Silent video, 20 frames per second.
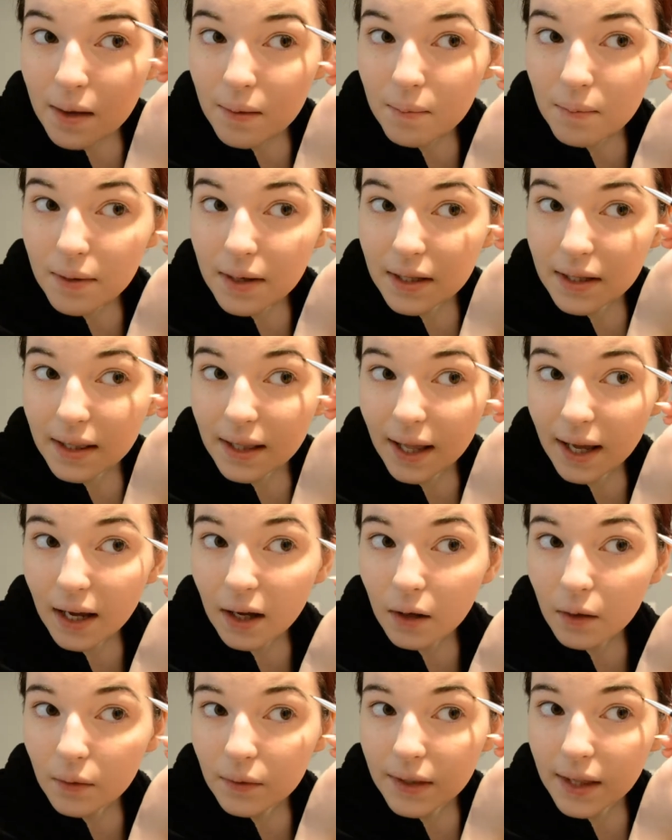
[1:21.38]
But
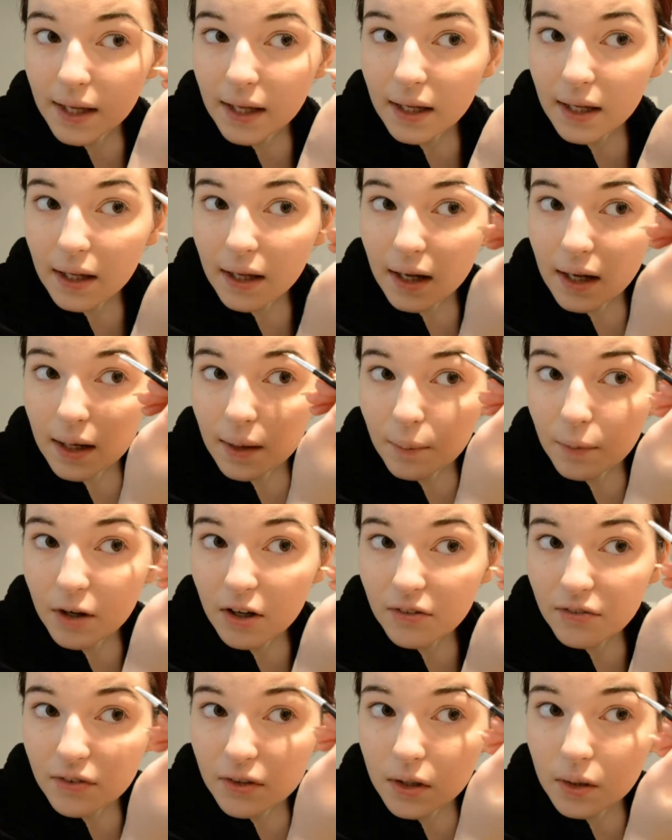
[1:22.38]
now that I'm
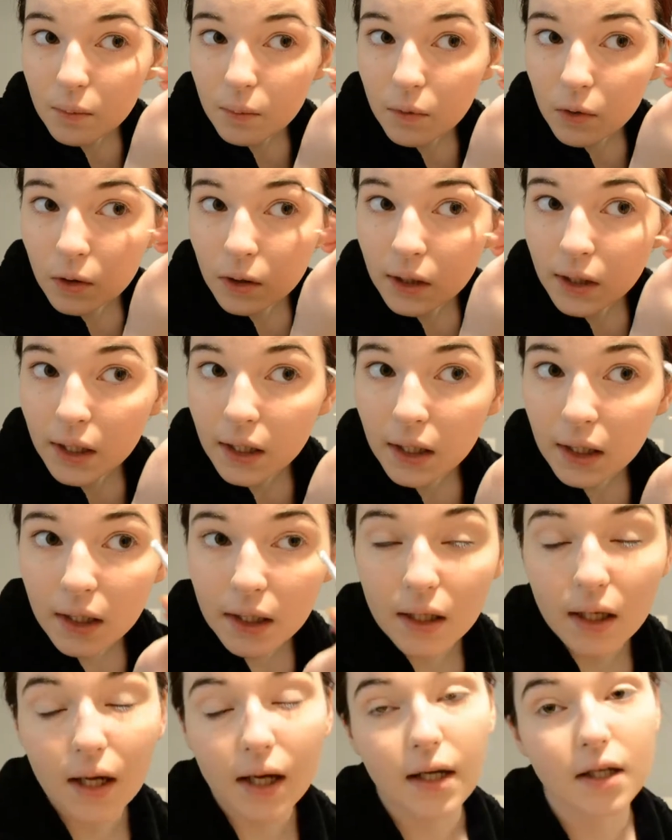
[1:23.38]
off in the morning,
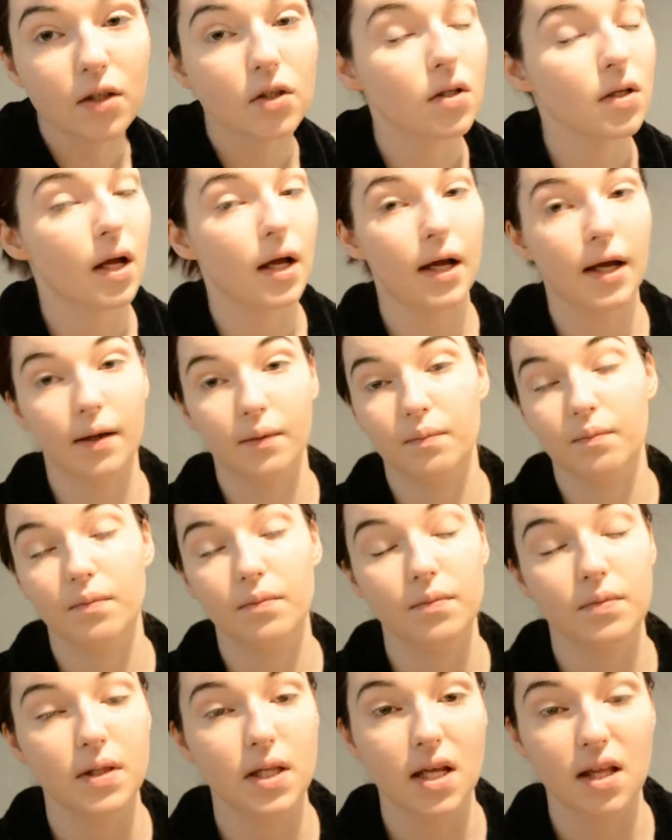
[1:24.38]
I
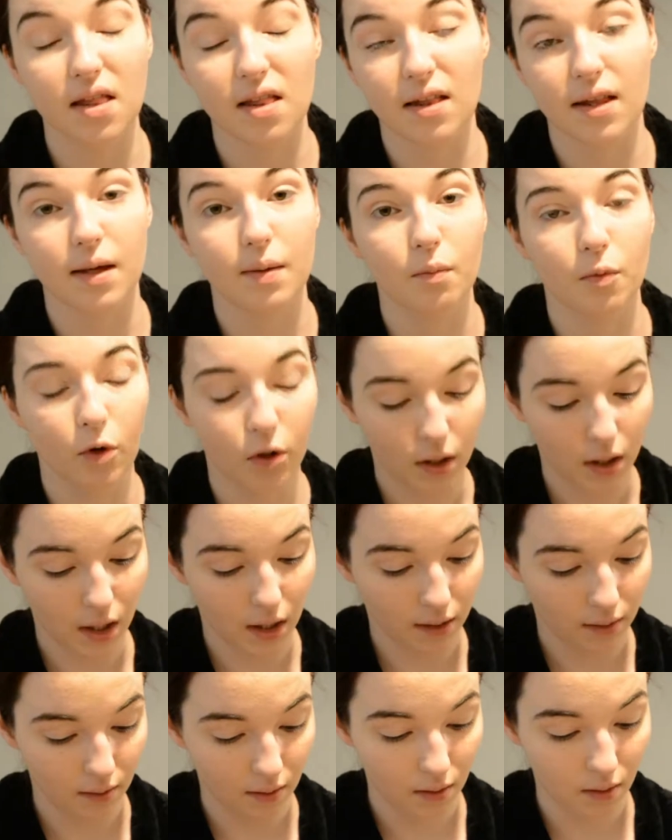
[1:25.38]
need sleep more
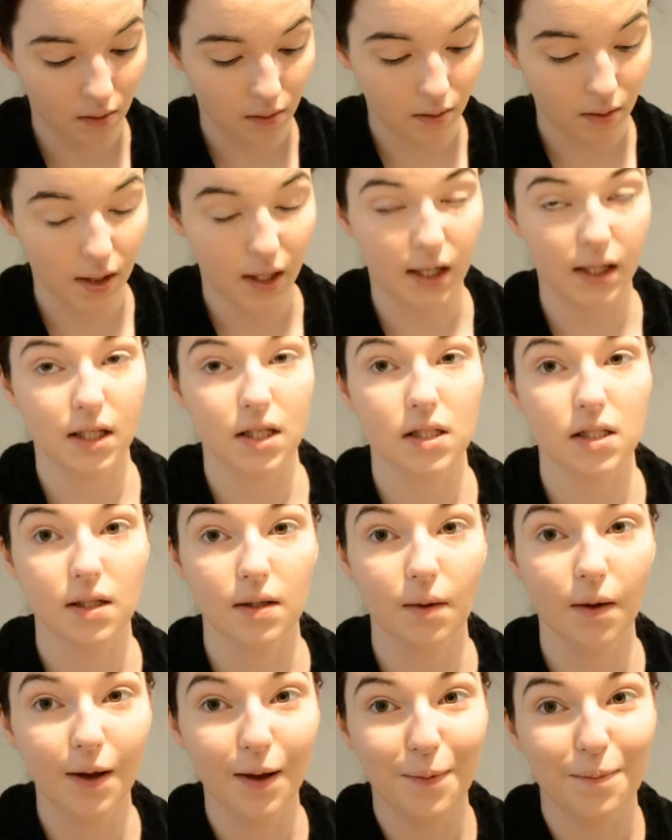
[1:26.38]
than I need
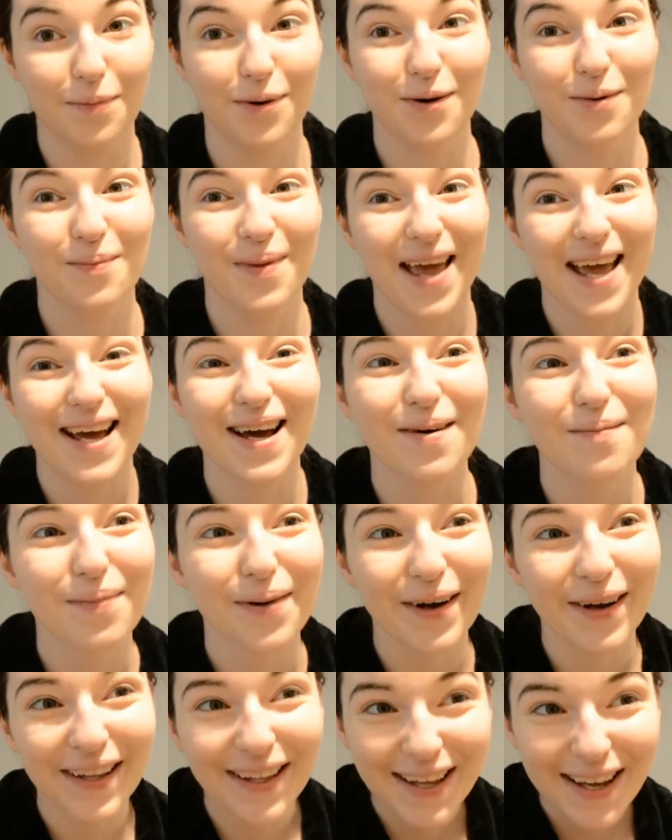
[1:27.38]
to put
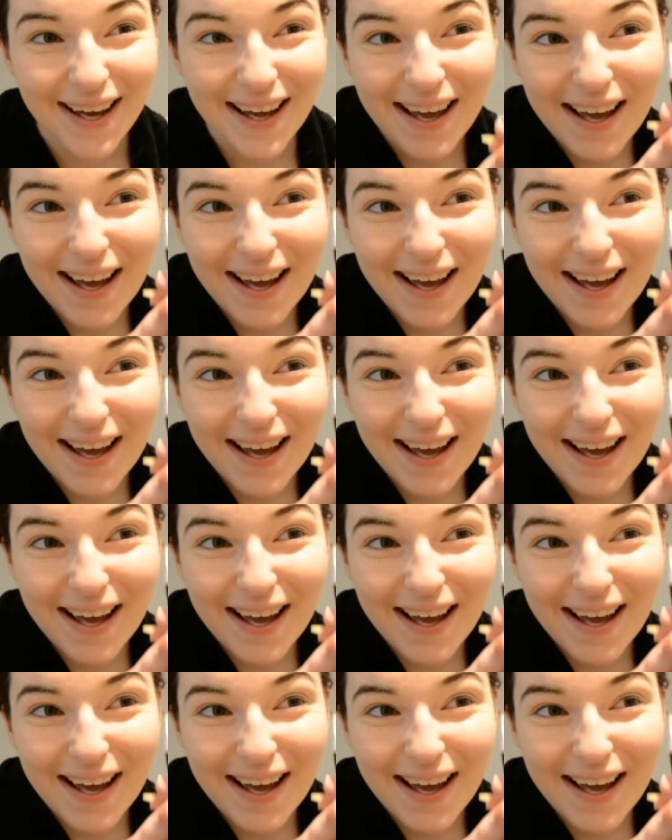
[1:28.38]
makeup on.